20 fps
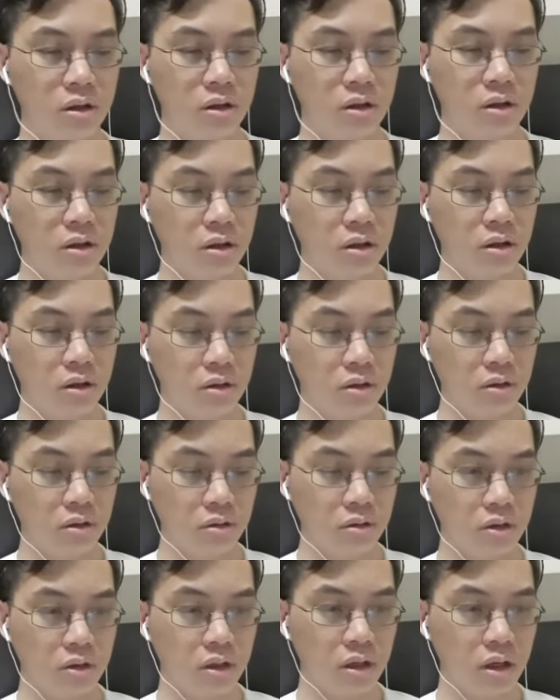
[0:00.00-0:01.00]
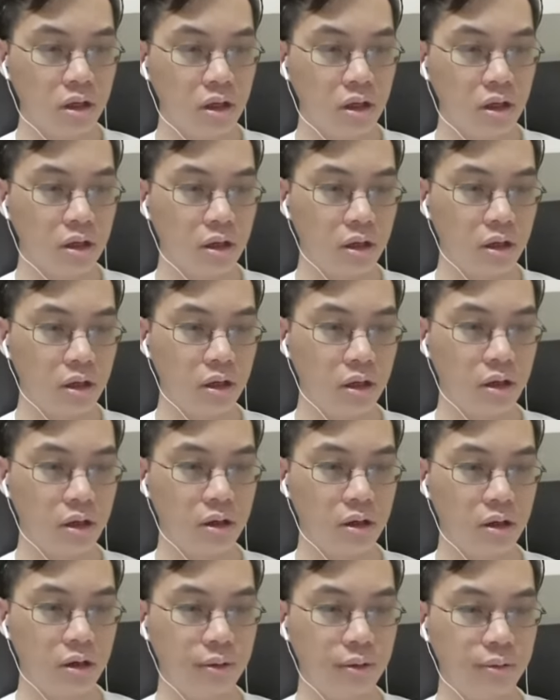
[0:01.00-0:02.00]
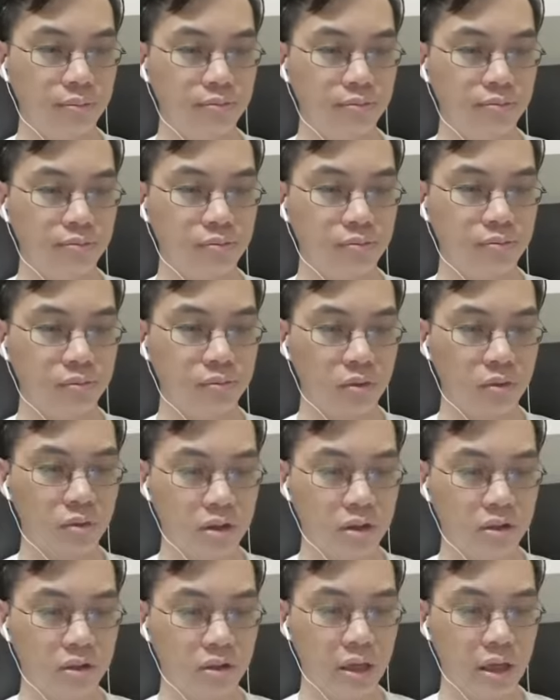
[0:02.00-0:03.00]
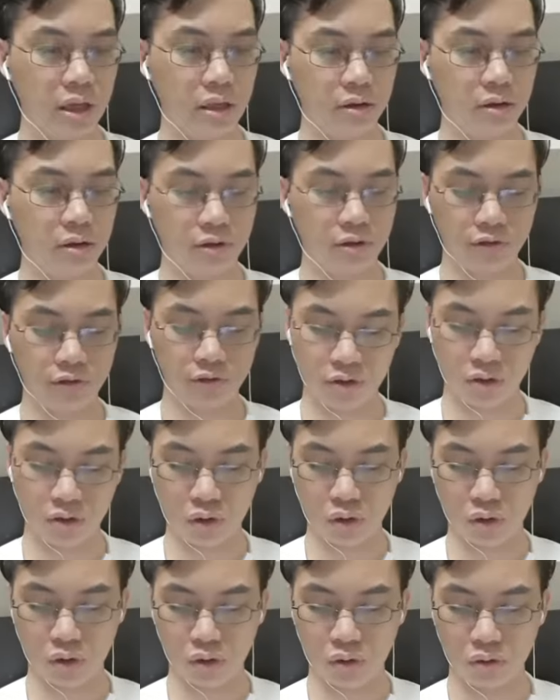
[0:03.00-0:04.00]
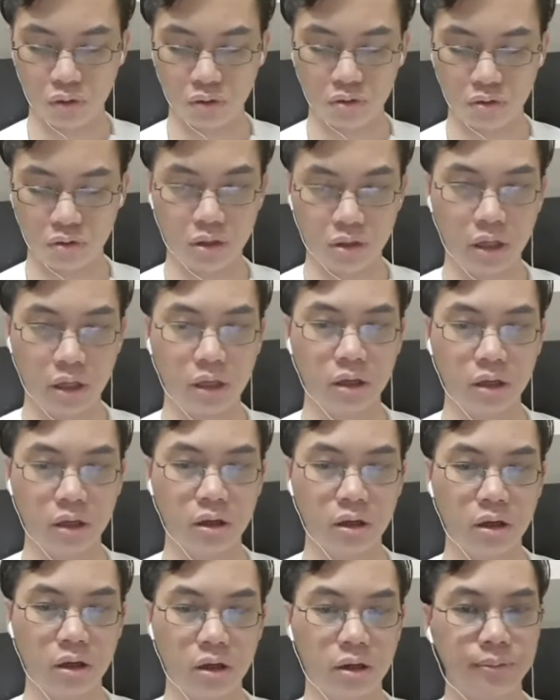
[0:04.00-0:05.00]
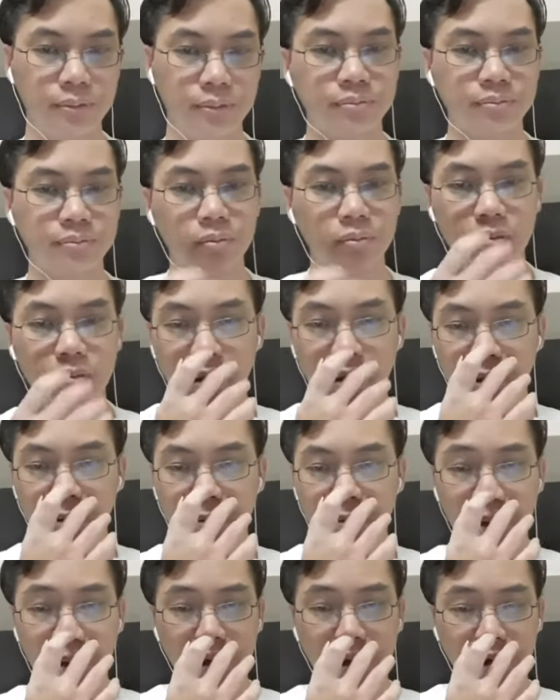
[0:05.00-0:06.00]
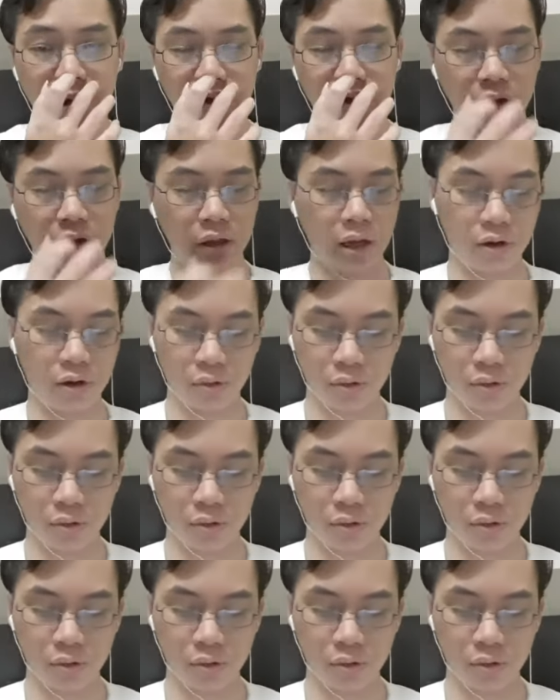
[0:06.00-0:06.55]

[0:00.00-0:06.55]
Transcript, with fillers: Okay, um, that's the end of the whole thing. Um, talking for an hour.